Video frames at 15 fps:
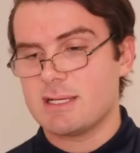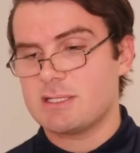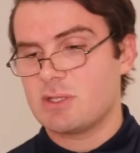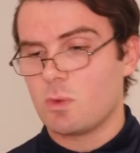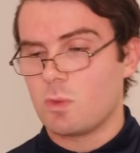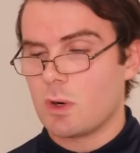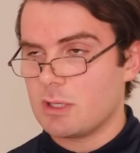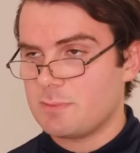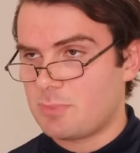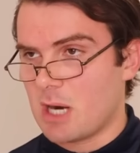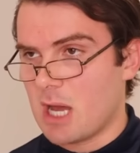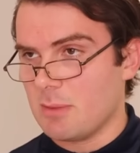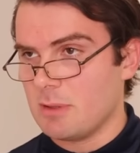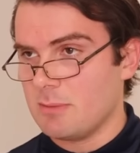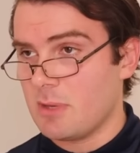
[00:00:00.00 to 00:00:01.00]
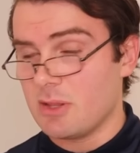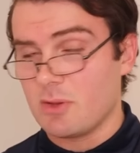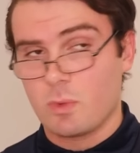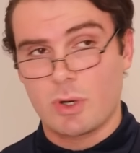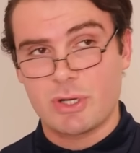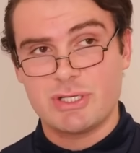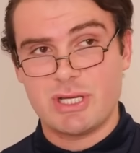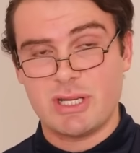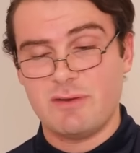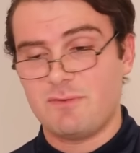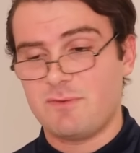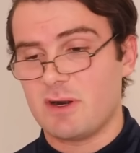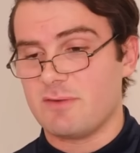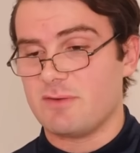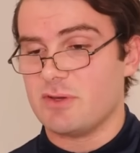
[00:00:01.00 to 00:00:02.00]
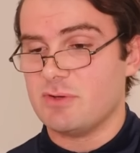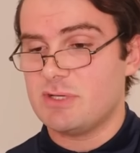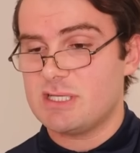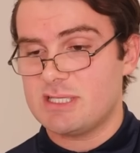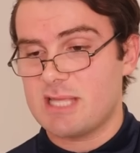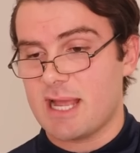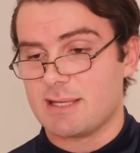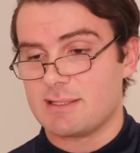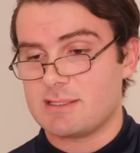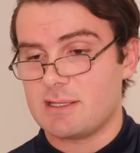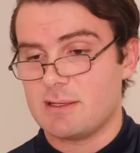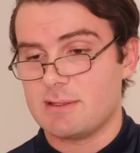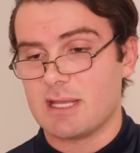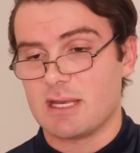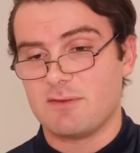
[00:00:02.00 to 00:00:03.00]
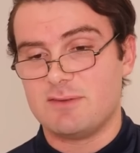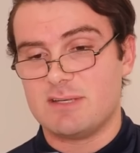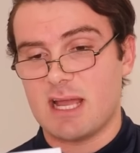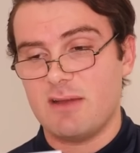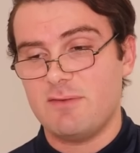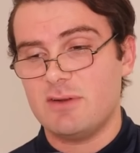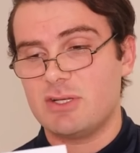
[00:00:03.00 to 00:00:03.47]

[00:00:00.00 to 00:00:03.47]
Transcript: the word problem on the worksheet in front of you states that if David